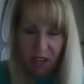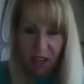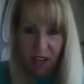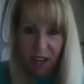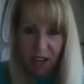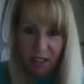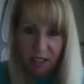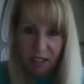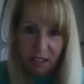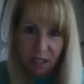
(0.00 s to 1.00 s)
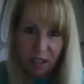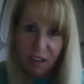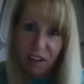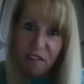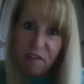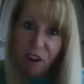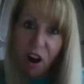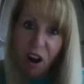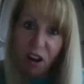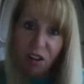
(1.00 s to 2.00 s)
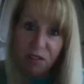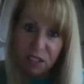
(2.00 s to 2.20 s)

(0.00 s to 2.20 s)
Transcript: and and involved.